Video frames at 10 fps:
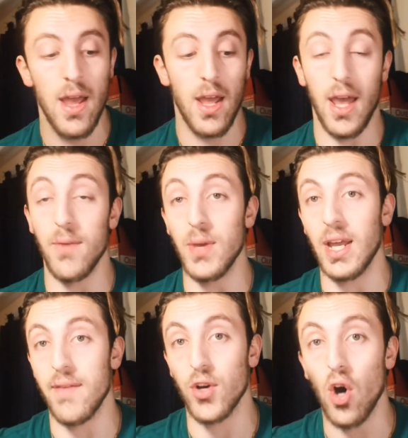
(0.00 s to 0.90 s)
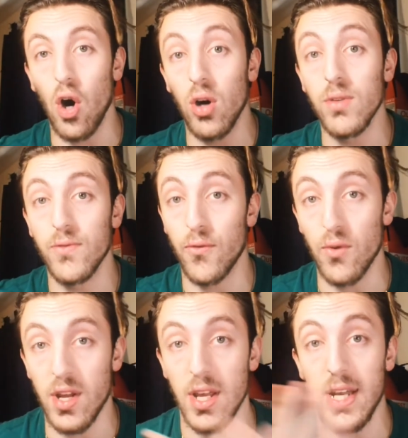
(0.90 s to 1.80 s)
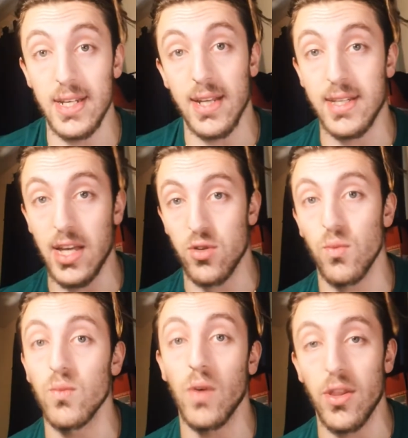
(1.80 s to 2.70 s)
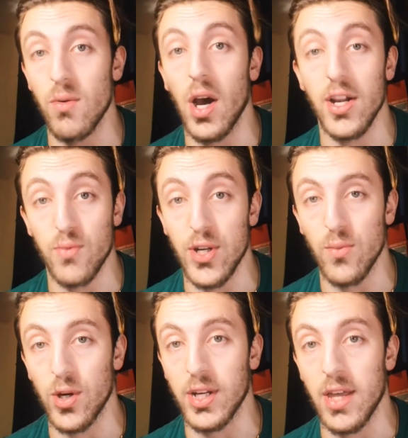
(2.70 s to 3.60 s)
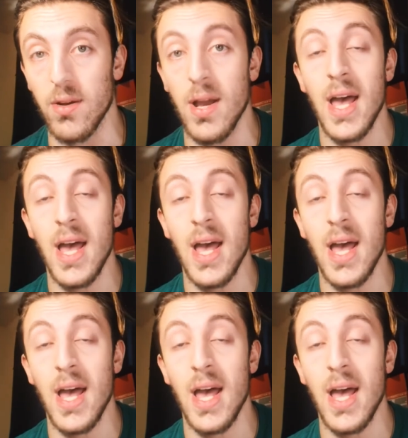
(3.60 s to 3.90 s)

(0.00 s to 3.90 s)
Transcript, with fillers: and we could have a call for free and assess whether or not it's right to work together.